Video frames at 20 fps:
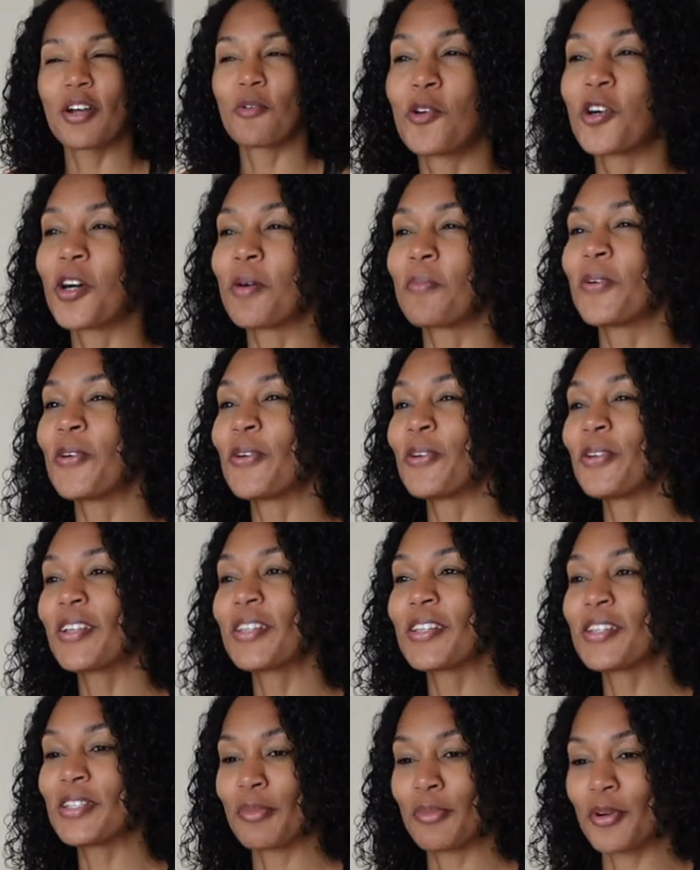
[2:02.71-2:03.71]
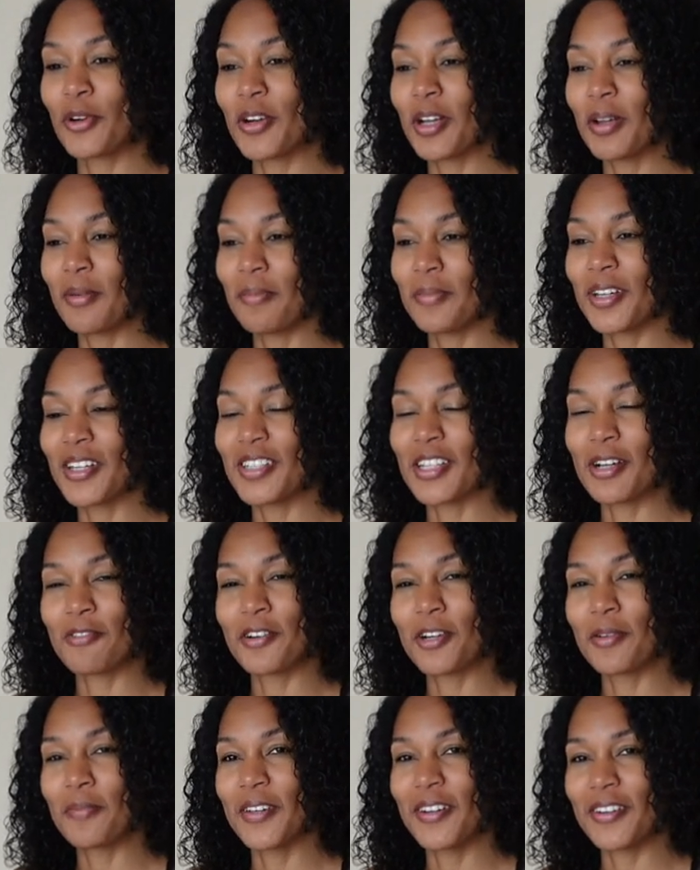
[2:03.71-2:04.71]
woke up early this morning because I
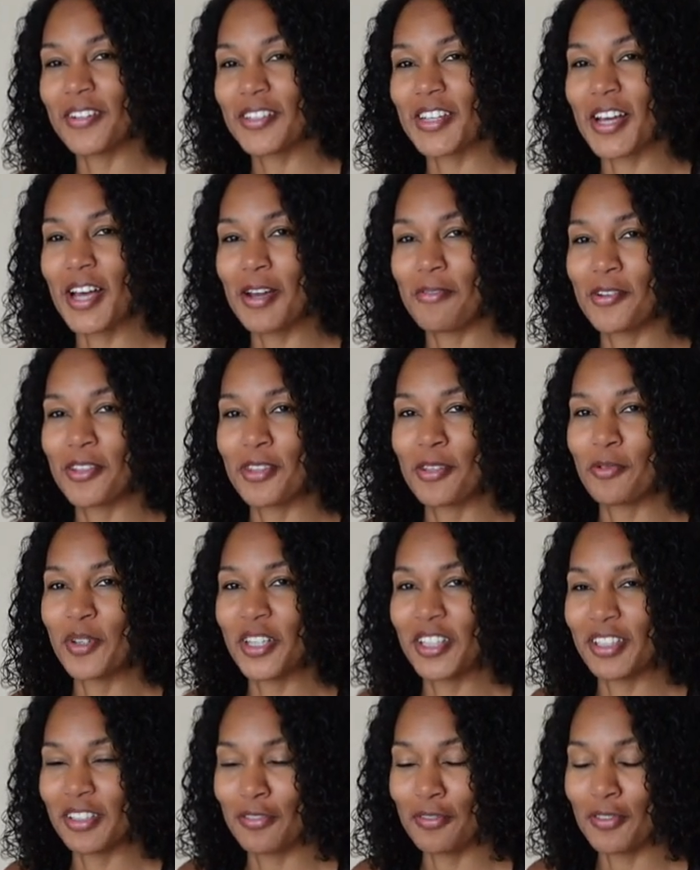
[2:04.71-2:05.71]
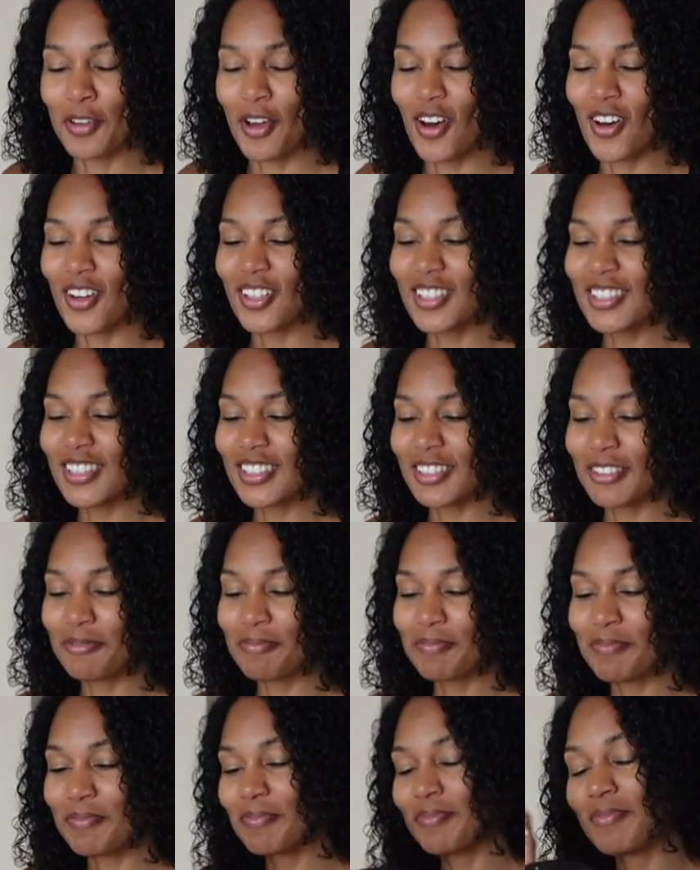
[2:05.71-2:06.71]
want to be on time with the weekly vlogs.
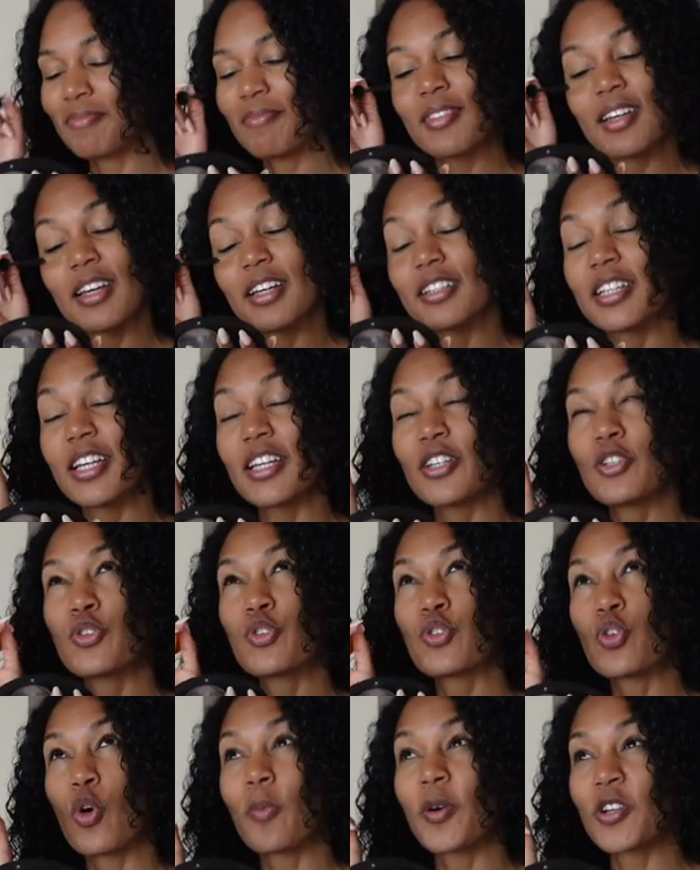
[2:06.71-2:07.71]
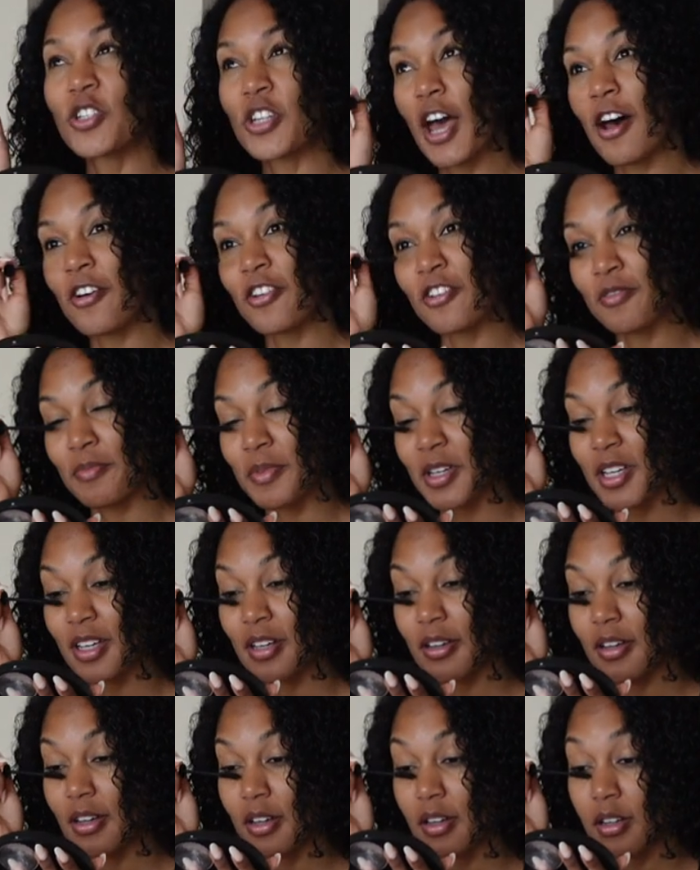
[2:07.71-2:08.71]
It takes so much out of me.